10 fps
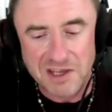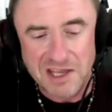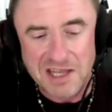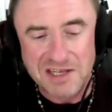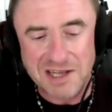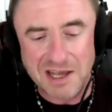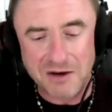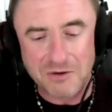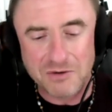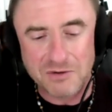
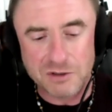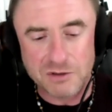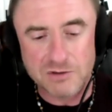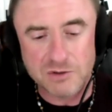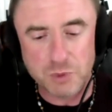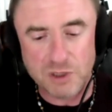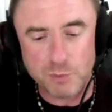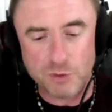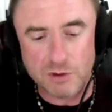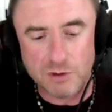Now those
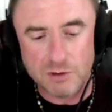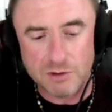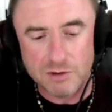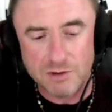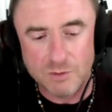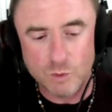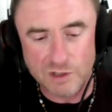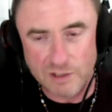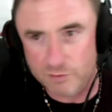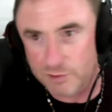people will
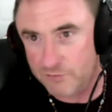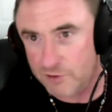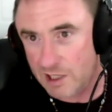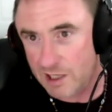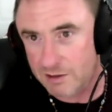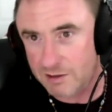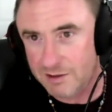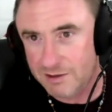never be forgotten.